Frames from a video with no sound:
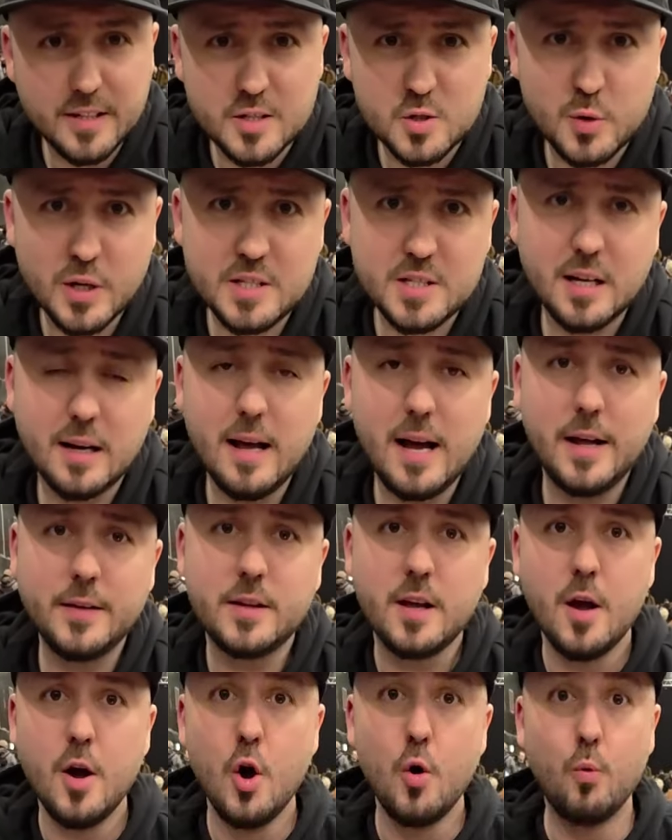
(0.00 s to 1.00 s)
Switzerland
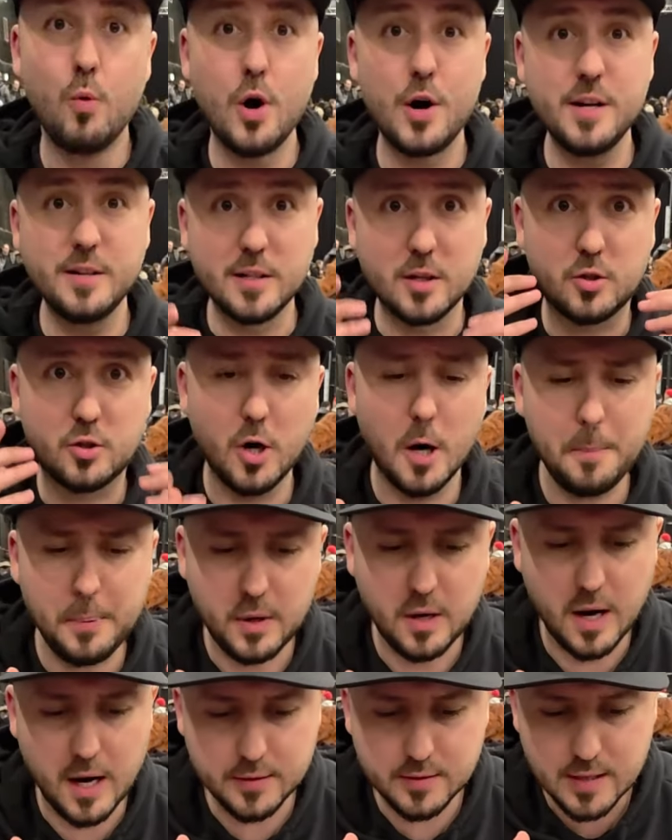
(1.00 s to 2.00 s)
were in the top
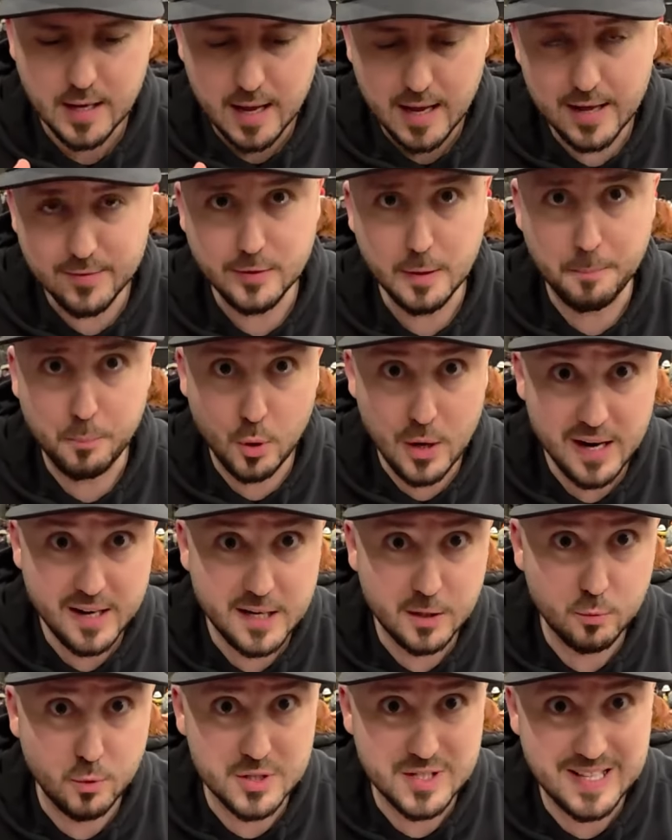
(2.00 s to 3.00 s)
cut, and the
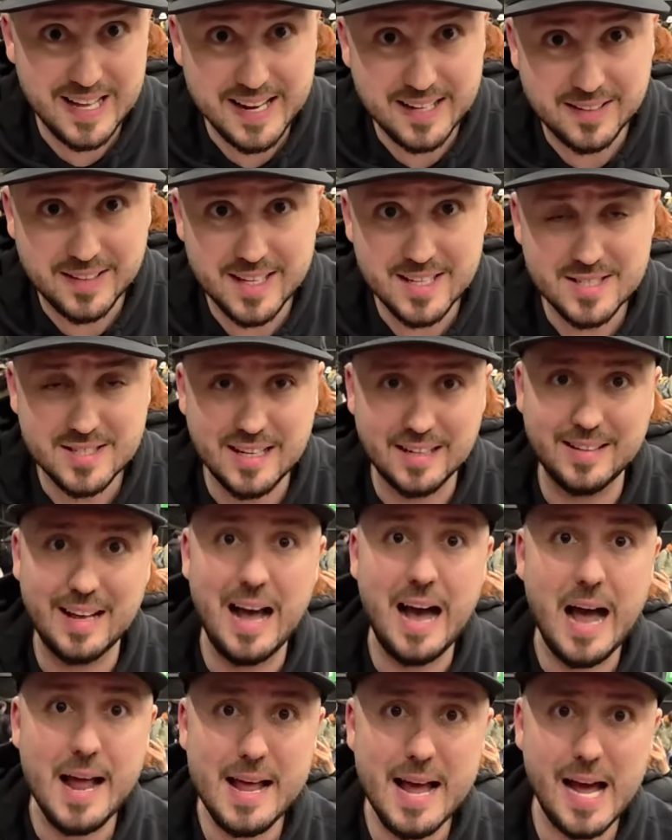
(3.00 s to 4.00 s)
bracket was like this, that
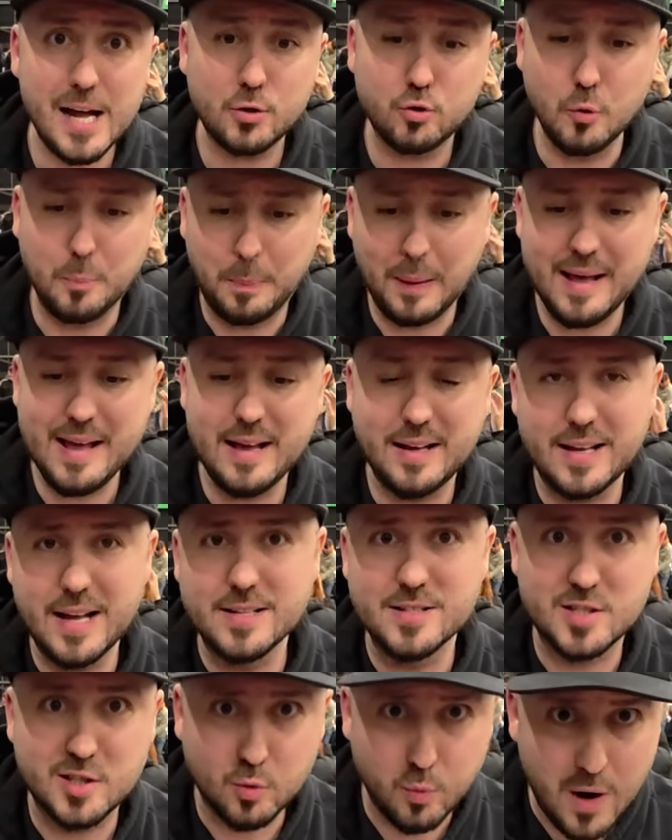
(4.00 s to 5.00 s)
I had to play
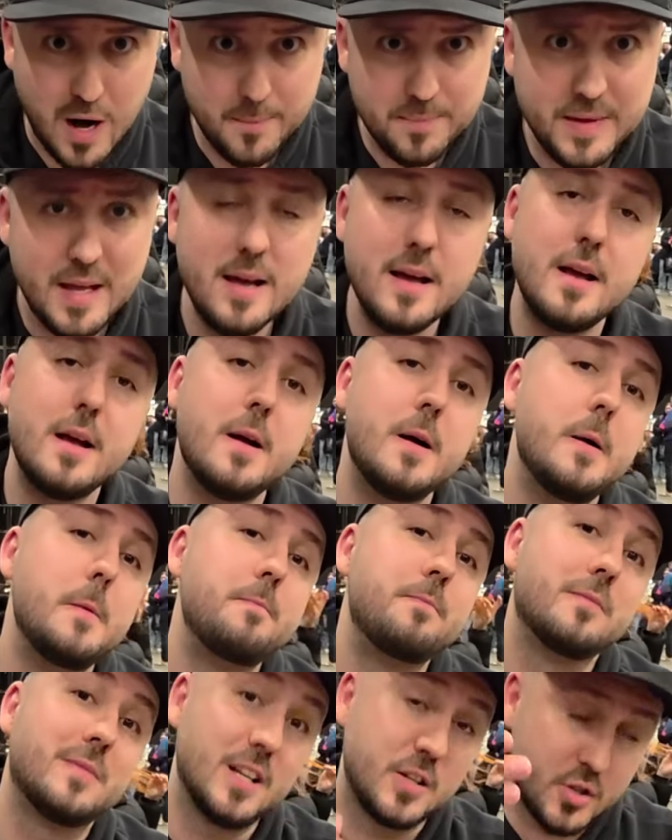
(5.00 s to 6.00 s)
against one,
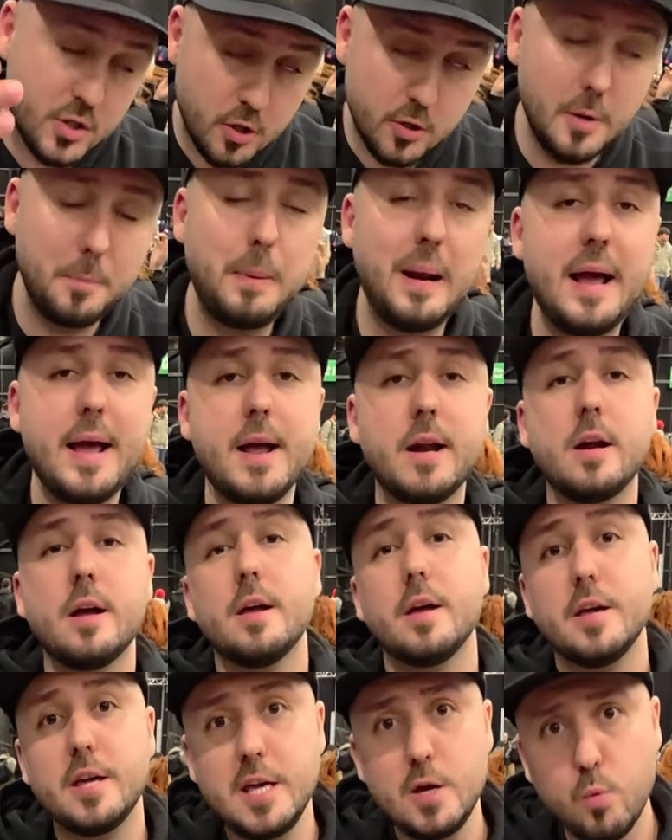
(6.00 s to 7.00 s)
the Zoro player.
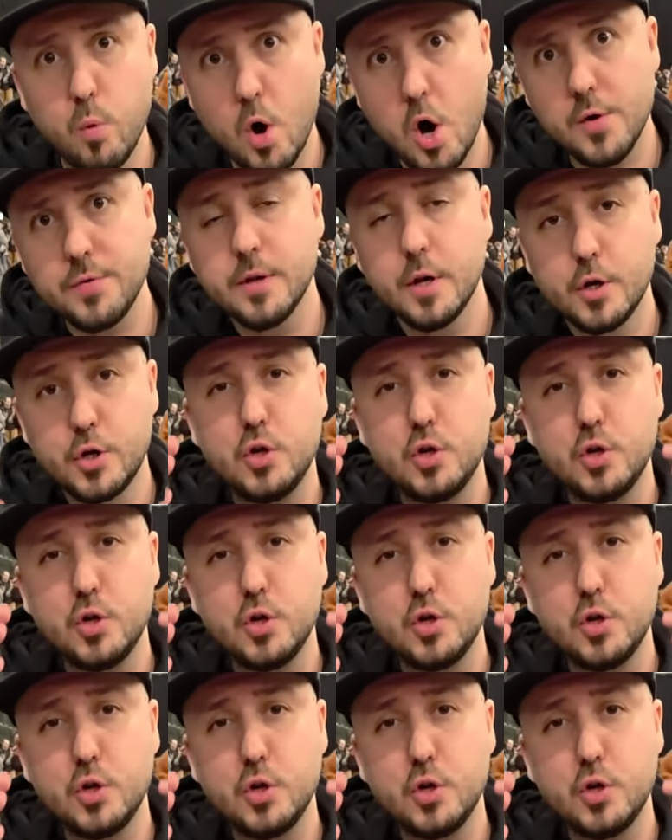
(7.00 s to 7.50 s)
He won.